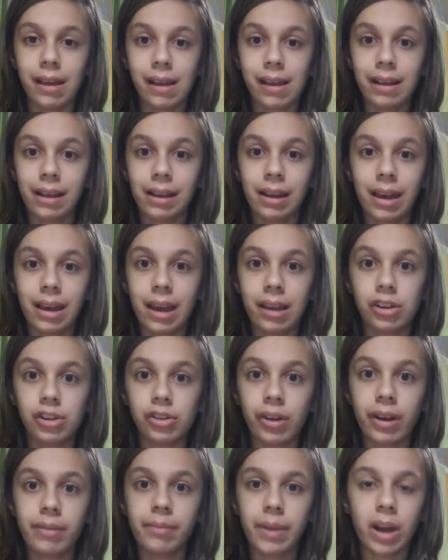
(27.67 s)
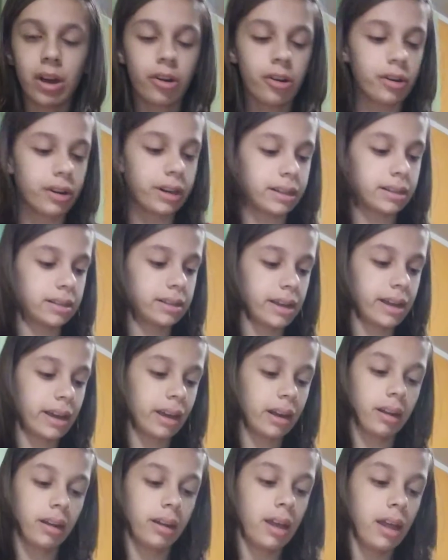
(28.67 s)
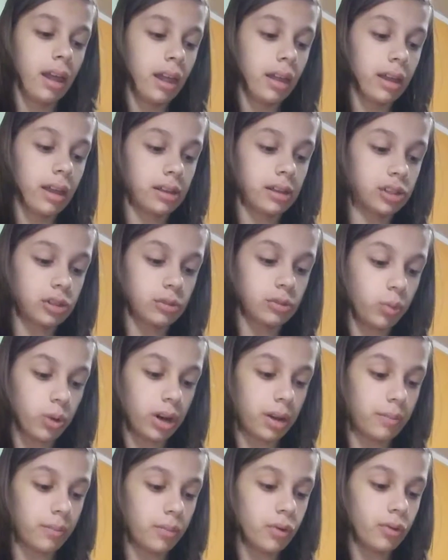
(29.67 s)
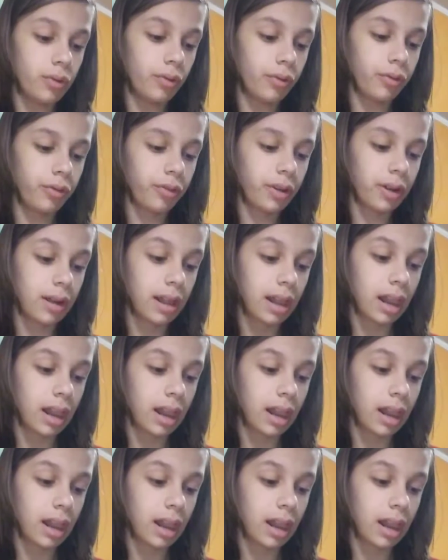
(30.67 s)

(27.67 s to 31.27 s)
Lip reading: And I tried my hardest, and it just wouldn't move.